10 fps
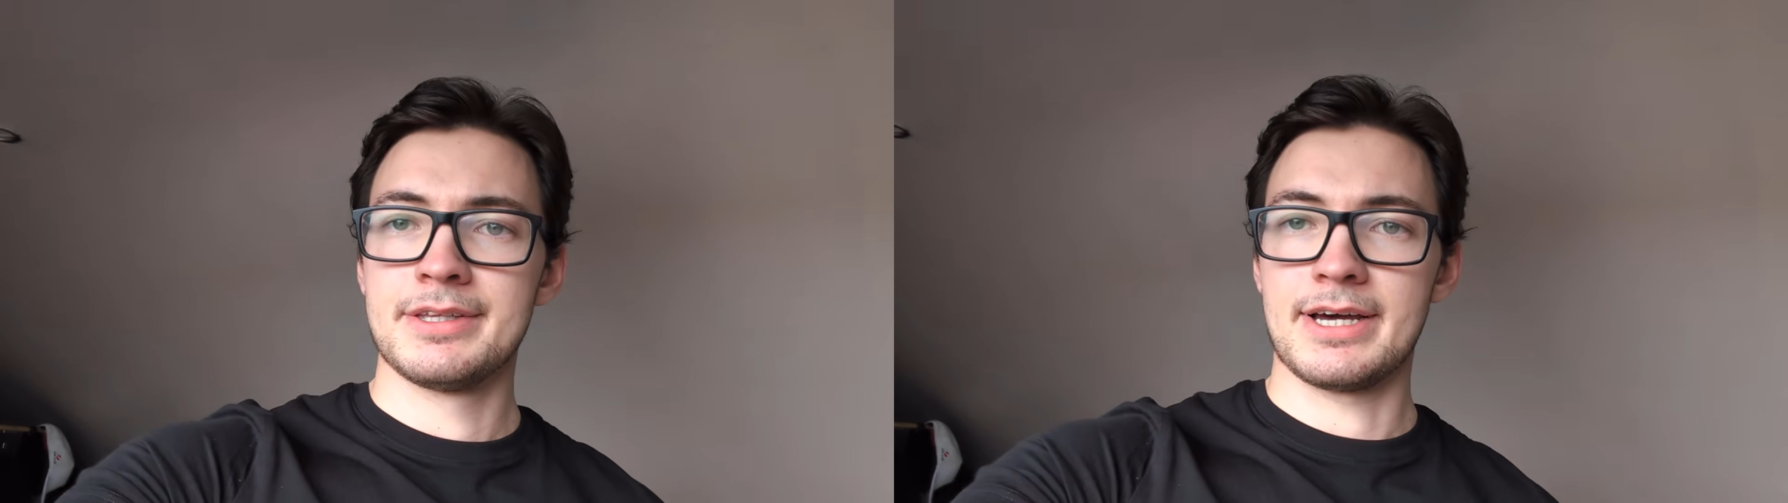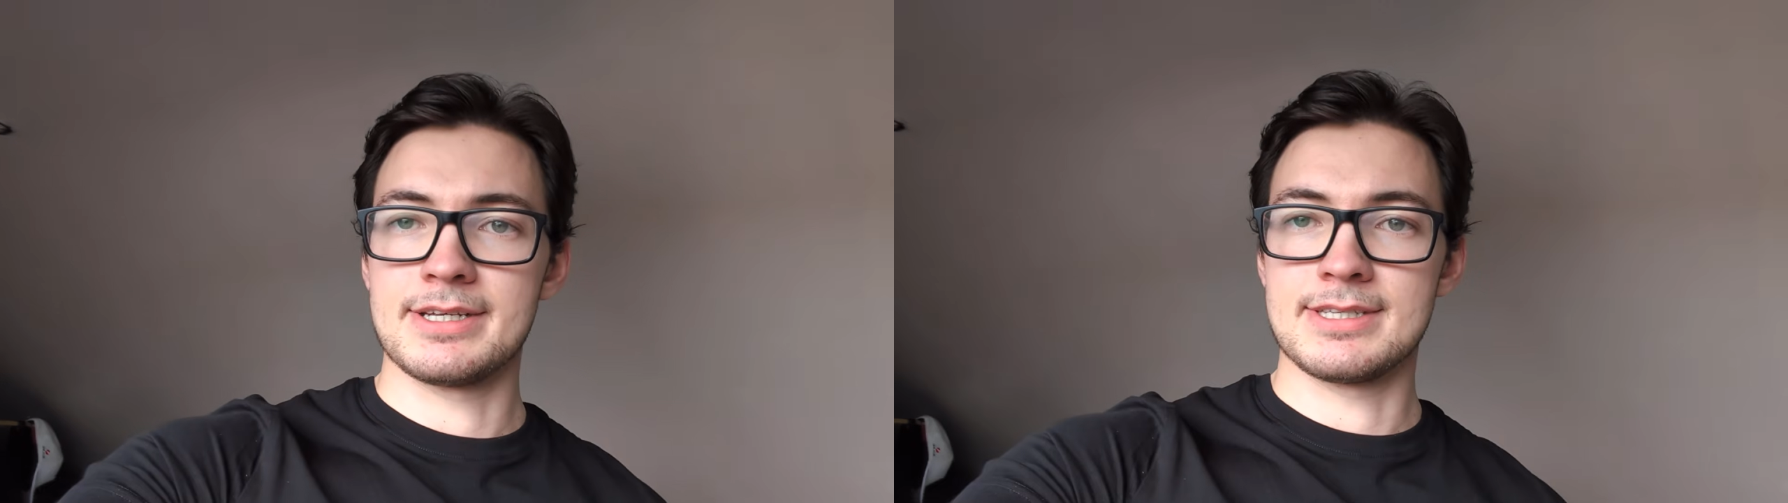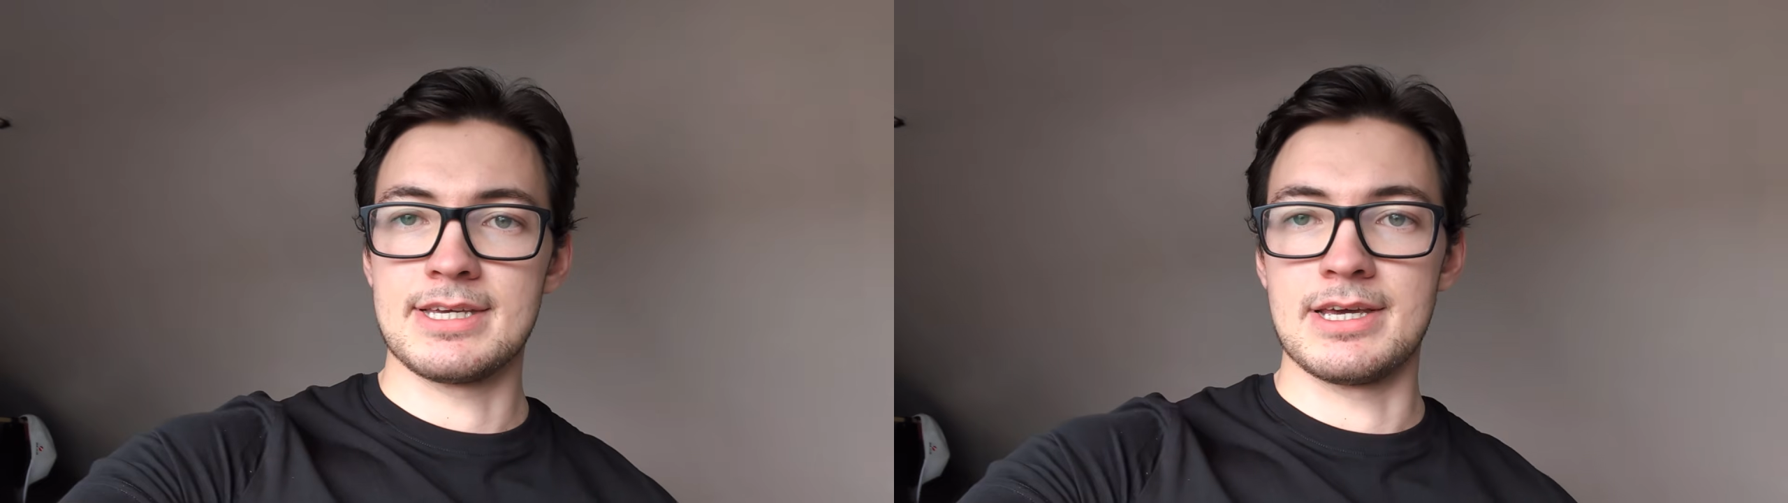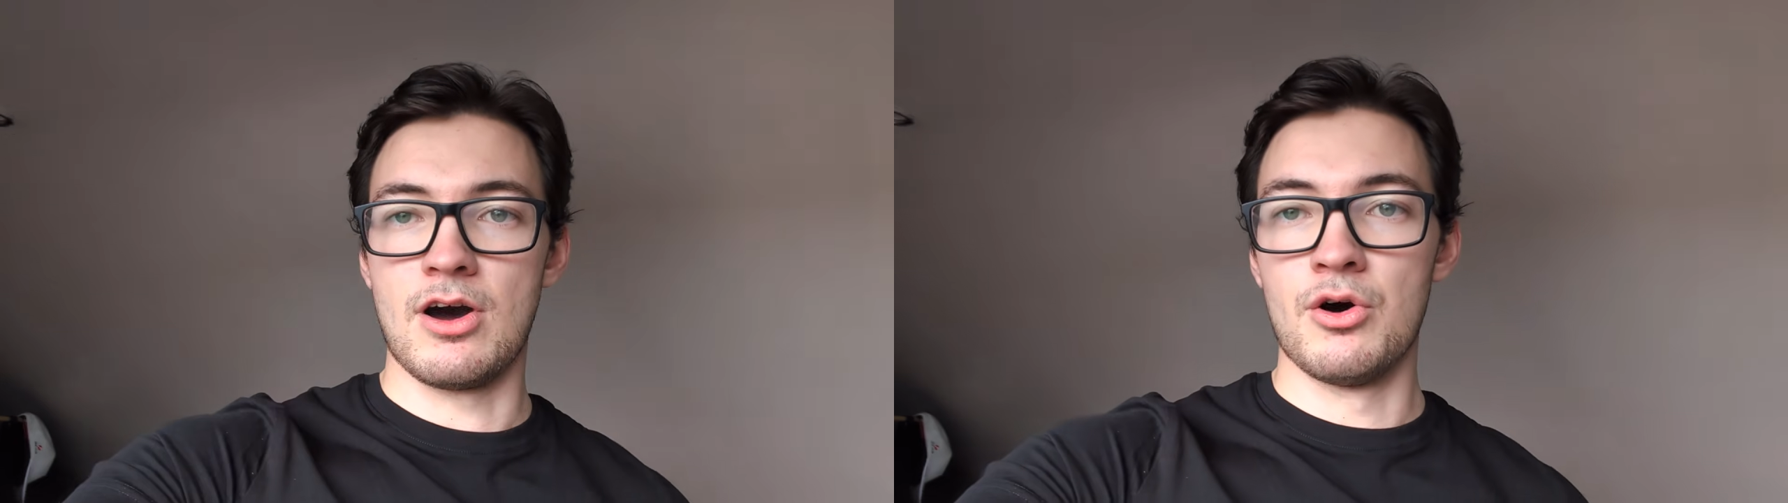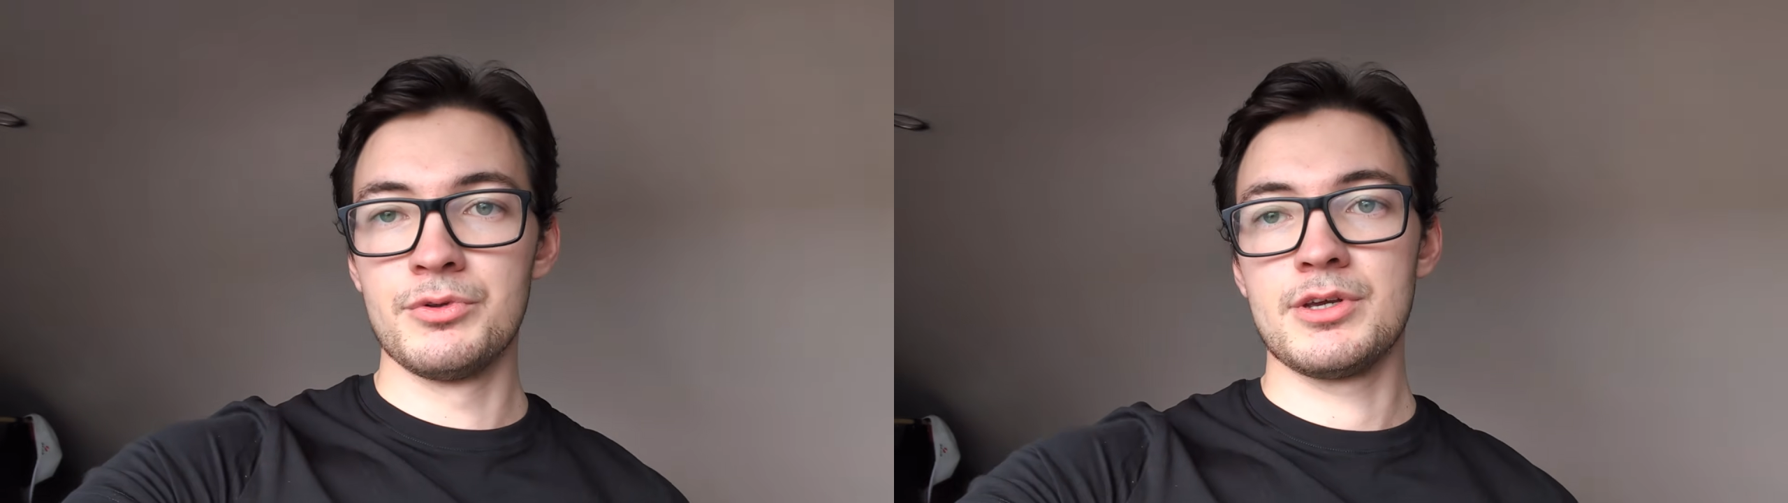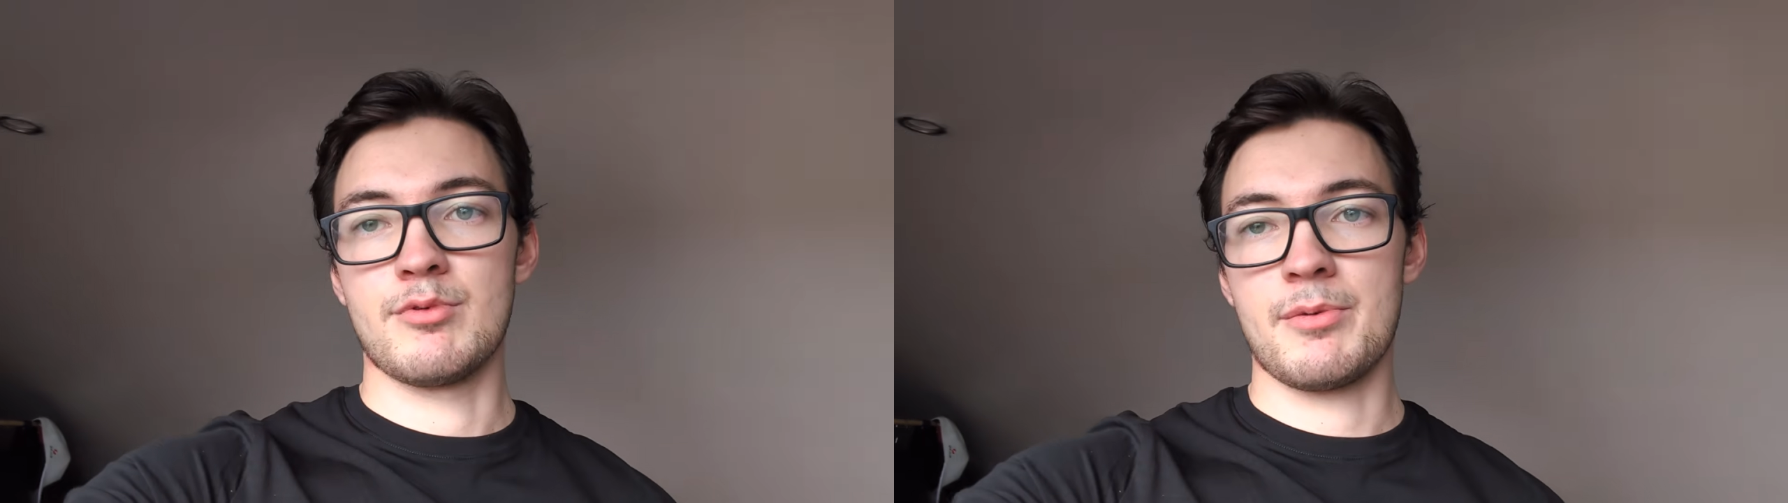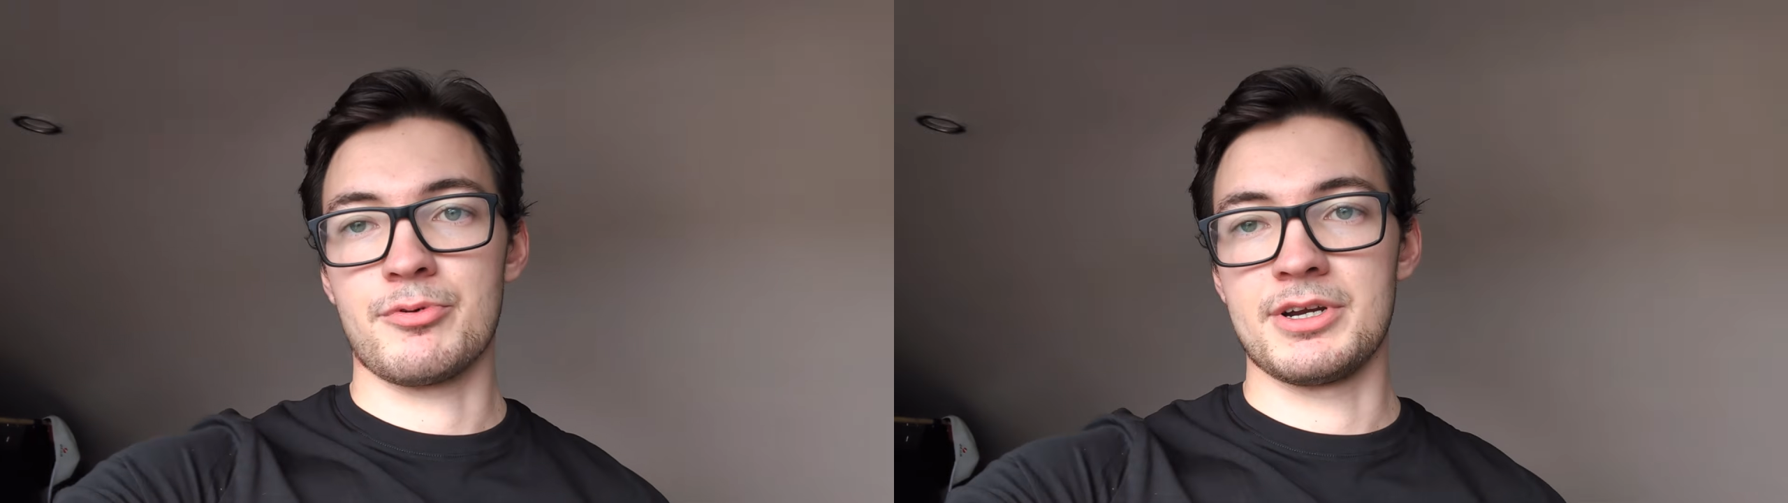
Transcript: That is the only rep